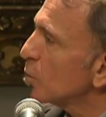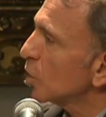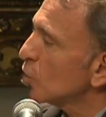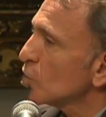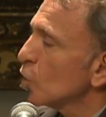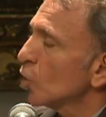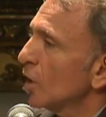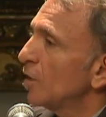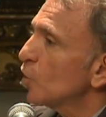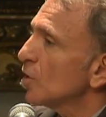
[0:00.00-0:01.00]
the pictures
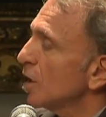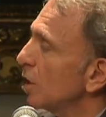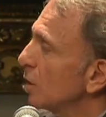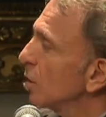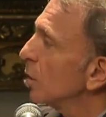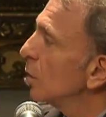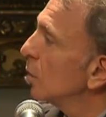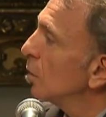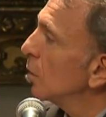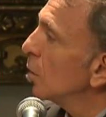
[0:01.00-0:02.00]
look interesting
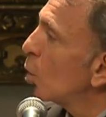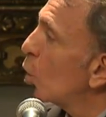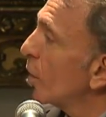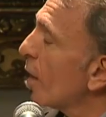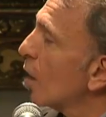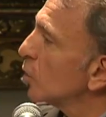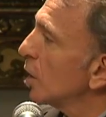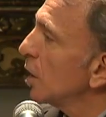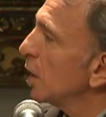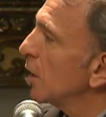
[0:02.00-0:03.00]
without
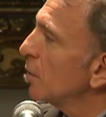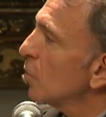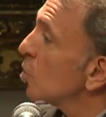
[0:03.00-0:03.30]
any,